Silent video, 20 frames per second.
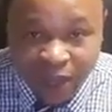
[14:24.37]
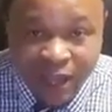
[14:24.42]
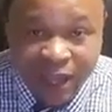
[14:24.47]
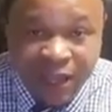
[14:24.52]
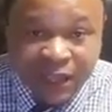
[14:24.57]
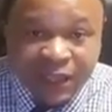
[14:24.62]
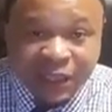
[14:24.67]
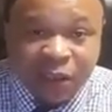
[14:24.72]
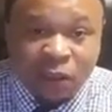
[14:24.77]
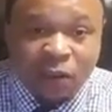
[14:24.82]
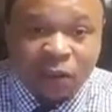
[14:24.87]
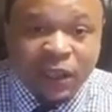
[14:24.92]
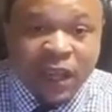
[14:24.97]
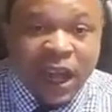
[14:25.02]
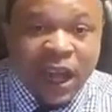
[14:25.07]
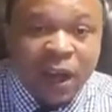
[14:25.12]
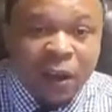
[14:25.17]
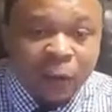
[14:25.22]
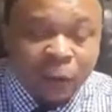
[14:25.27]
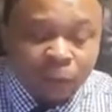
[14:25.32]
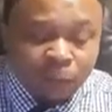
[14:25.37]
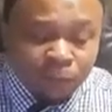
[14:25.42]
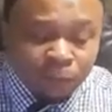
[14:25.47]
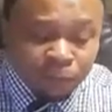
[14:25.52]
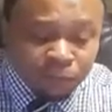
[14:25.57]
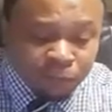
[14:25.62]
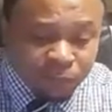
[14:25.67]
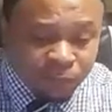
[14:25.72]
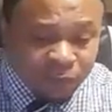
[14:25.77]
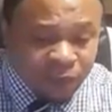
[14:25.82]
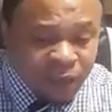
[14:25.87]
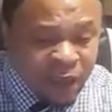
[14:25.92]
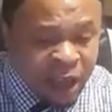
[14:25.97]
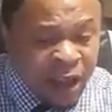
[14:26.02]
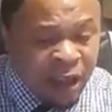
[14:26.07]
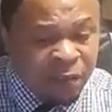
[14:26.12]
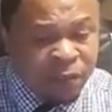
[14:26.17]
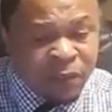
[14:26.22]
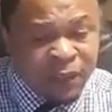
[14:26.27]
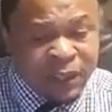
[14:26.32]
So now,
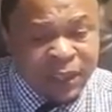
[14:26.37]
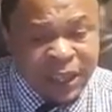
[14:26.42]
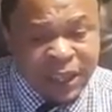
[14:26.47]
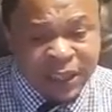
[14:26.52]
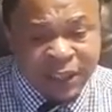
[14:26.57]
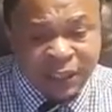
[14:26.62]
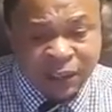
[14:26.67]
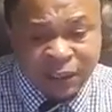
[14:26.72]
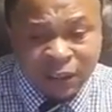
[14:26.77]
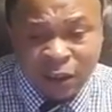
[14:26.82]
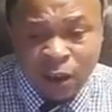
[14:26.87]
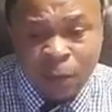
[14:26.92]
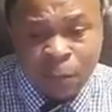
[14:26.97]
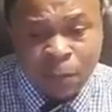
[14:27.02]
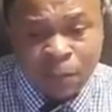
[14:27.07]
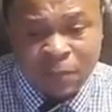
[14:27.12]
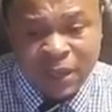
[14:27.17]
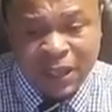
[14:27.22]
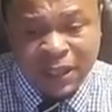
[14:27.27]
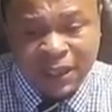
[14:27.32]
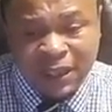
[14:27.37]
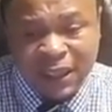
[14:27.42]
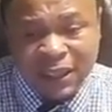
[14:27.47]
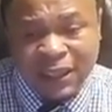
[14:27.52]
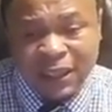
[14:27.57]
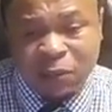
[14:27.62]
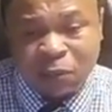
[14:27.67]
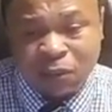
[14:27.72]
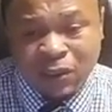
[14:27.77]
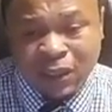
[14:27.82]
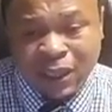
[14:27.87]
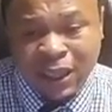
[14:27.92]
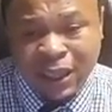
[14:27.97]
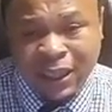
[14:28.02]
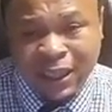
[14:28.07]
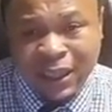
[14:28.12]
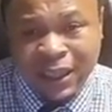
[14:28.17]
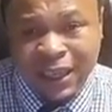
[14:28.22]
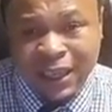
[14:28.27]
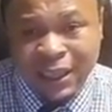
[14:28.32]
for the next couple minutes, I just want to kind
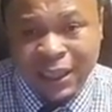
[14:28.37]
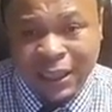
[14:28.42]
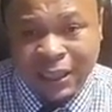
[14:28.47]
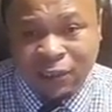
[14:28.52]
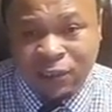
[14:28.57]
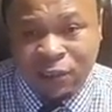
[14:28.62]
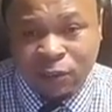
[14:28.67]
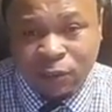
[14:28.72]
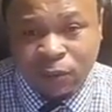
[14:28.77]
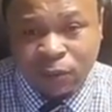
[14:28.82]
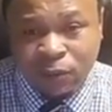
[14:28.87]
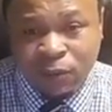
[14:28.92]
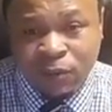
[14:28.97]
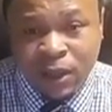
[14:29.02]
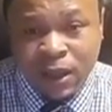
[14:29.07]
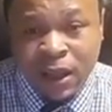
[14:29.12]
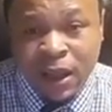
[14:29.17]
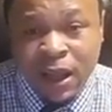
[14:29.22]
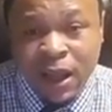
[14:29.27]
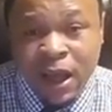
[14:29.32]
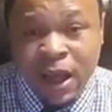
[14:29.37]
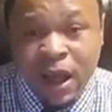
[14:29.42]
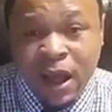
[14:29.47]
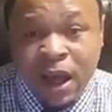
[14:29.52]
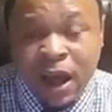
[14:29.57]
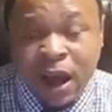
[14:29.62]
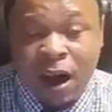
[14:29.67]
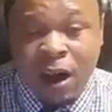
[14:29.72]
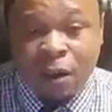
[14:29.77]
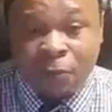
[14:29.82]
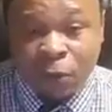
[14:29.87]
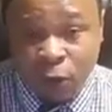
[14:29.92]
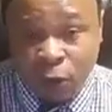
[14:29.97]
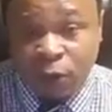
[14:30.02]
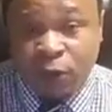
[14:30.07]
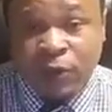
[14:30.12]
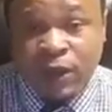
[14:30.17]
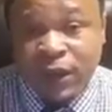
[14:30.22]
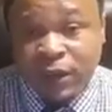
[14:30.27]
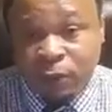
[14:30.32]
of get into your
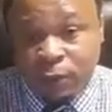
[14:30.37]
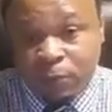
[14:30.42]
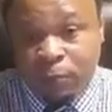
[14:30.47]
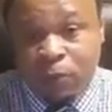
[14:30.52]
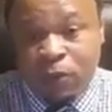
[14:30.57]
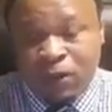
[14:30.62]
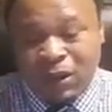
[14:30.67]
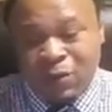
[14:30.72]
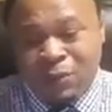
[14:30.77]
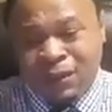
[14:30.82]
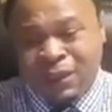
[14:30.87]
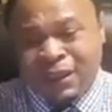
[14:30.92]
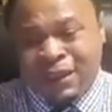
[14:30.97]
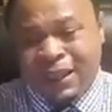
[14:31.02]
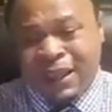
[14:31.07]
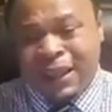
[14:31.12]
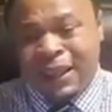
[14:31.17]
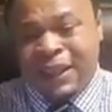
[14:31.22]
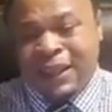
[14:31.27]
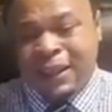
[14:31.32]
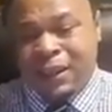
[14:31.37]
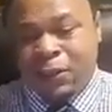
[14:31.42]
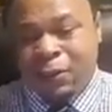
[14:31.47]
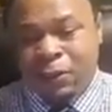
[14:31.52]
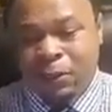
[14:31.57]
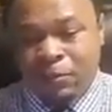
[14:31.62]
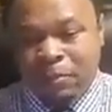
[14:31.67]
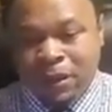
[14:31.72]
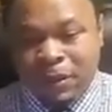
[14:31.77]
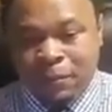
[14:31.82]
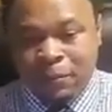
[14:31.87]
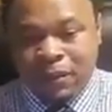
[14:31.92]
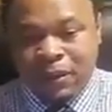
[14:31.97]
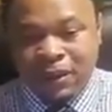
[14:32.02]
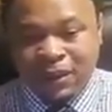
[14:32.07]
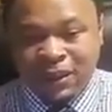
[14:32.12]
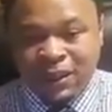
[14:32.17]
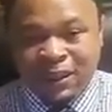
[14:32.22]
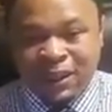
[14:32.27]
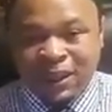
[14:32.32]
credit report. I want to dig in a little bit because
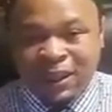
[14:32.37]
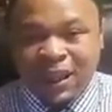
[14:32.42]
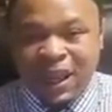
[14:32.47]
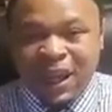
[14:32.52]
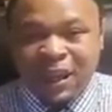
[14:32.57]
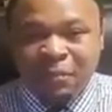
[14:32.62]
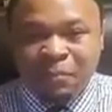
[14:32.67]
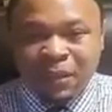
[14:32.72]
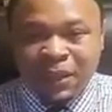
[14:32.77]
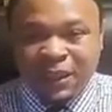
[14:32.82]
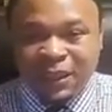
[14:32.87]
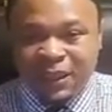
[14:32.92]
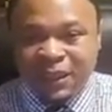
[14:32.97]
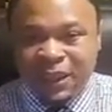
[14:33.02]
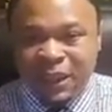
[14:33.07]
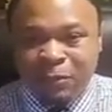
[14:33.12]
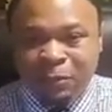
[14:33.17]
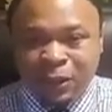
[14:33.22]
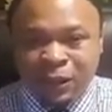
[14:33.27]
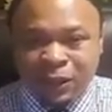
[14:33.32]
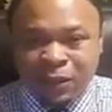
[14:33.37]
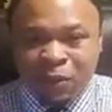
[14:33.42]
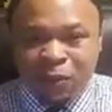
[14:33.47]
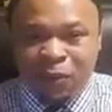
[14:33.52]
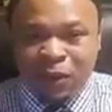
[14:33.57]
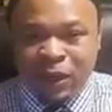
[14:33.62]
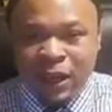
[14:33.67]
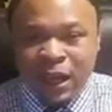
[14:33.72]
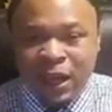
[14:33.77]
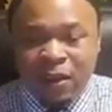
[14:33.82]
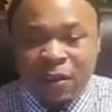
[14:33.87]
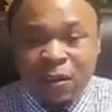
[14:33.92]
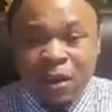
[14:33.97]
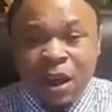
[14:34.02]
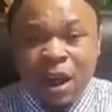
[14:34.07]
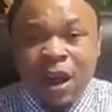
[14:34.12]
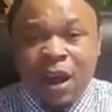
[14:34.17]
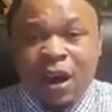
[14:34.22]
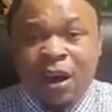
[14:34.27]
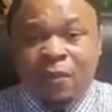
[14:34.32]
there's a lot of misconceptions going out
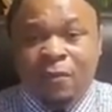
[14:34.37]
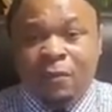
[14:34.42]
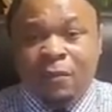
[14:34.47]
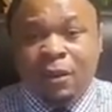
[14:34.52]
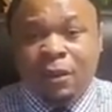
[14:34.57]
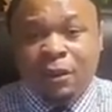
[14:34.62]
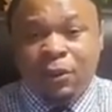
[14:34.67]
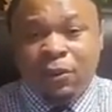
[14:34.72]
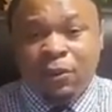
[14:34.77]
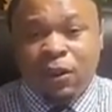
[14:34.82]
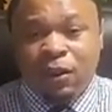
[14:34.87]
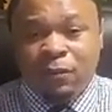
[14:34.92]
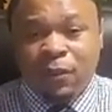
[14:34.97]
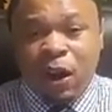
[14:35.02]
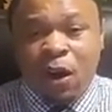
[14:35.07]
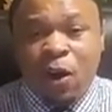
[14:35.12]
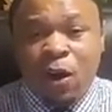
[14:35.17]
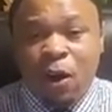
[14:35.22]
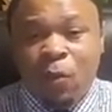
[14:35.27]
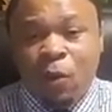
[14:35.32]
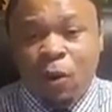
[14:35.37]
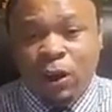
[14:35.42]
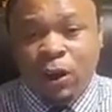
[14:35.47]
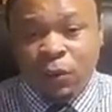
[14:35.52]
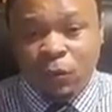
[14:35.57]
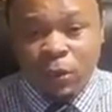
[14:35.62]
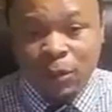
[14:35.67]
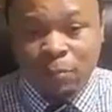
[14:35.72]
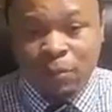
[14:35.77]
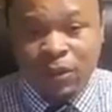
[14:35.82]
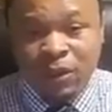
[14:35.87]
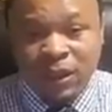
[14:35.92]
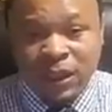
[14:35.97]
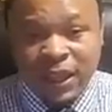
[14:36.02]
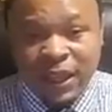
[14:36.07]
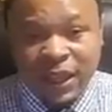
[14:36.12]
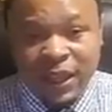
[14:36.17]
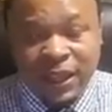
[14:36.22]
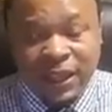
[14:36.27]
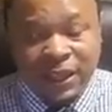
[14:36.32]
of, of the hard work that we put
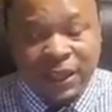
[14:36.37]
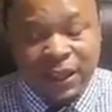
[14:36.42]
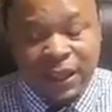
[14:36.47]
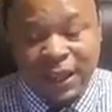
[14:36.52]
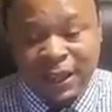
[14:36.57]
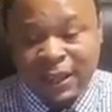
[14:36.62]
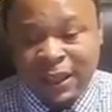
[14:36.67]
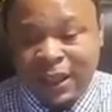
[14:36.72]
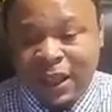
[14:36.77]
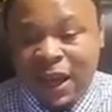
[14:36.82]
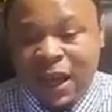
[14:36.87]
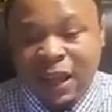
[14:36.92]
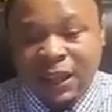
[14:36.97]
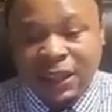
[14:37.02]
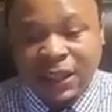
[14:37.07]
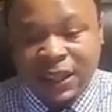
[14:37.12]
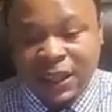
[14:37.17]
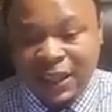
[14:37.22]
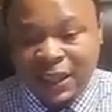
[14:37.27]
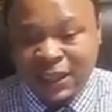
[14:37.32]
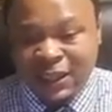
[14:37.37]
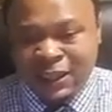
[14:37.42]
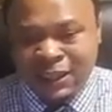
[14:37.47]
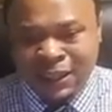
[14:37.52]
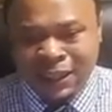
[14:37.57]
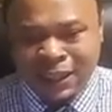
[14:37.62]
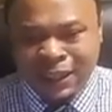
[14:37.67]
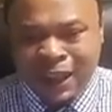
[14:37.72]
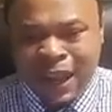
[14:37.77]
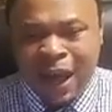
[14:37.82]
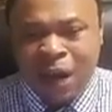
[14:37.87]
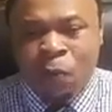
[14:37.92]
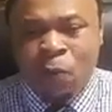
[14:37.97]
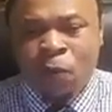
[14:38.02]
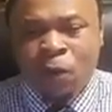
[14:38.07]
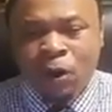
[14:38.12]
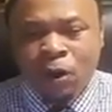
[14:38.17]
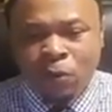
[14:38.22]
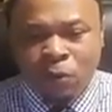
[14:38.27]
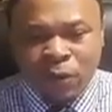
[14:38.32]
in, and the colleagues that I
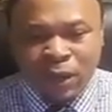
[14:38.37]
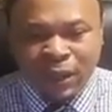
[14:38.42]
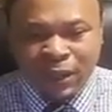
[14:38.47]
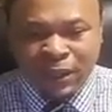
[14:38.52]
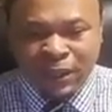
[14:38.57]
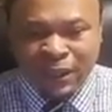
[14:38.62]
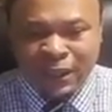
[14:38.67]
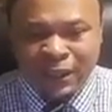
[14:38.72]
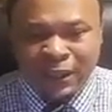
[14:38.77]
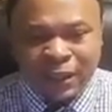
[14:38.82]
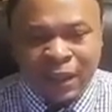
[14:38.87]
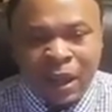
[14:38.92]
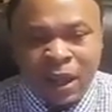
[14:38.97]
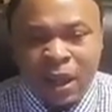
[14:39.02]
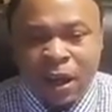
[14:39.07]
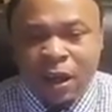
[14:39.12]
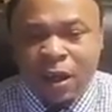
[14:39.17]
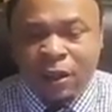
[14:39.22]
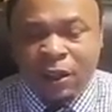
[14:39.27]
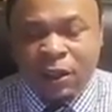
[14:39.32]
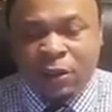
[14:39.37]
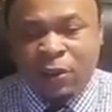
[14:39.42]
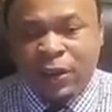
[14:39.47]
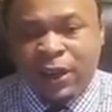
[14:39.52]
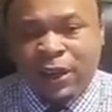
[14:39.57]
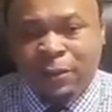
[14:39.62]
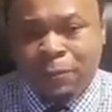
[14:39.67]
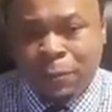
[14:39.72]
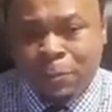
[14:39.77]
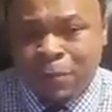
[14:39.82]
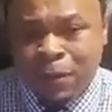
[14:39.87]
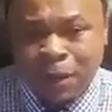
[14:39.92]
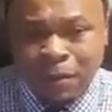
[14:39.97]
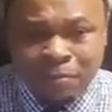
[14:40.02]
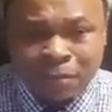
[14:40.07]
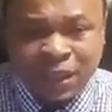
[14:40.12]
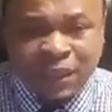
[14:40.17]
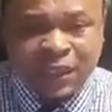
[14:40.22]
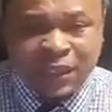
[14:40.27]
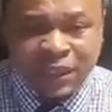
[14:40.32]
work with and other credit repair
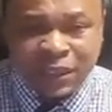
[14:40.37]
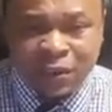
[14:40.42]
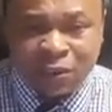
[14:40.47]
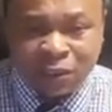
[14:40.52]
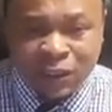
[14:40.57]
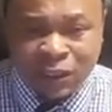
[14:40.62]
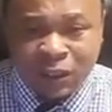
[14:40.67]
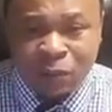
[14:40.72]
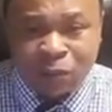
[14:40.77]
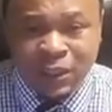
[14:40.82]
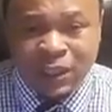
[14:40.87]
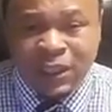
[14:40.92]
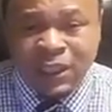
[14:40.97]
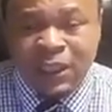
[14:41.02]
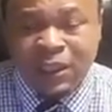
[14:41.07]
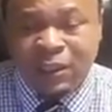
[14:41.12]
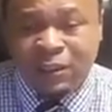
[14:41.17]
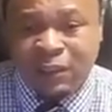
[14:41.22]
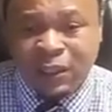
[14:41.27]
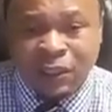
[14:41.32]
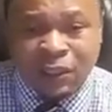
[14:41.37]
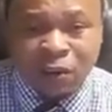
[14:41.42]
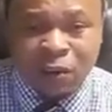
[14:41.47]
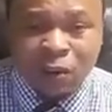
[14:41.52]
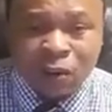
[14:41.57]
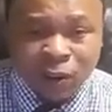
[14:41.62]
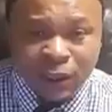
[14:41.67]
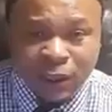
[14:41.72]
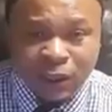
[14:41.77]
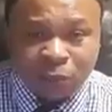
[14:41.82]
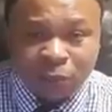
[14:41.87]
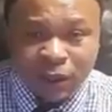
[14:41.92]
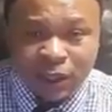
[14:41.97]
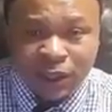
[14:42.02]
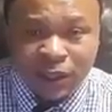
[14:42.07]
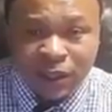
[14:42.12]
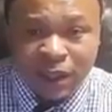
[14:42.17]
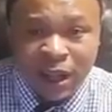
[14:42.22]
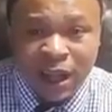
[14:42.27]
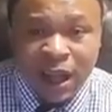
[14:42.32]
business owners that we share stories with.